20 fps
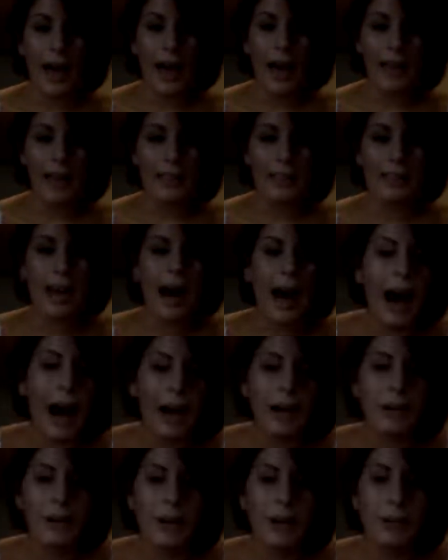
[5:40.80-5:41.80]
And
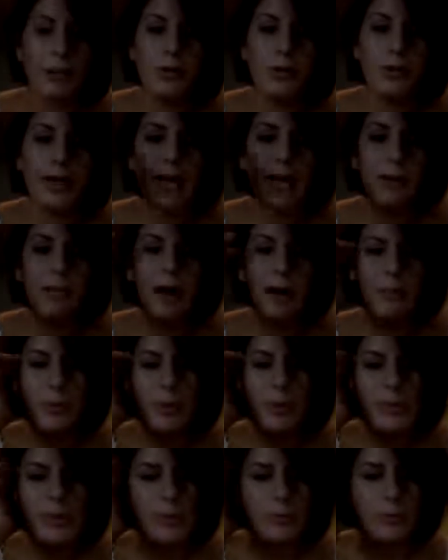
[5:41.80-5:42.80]
I don't know who came up
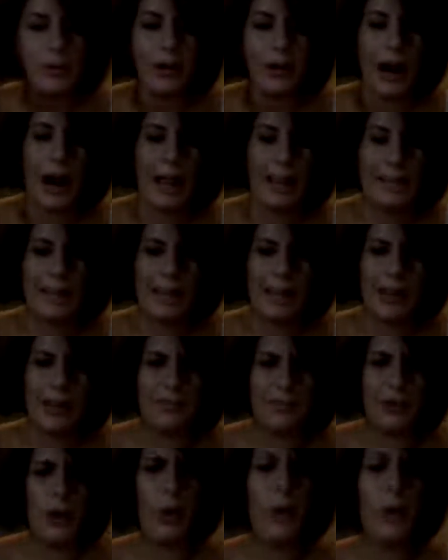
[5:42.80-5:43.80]
with this idea
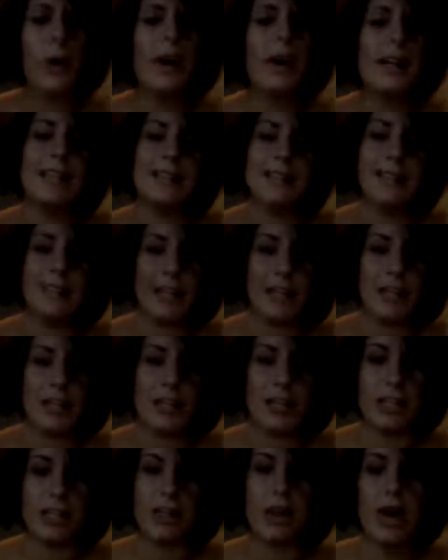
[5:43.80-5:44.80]
of an
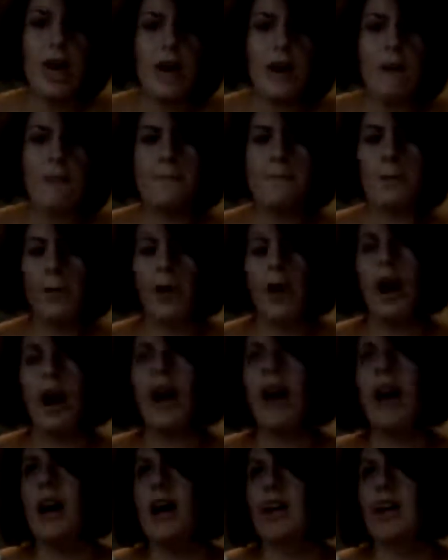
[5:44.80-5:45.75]
organization for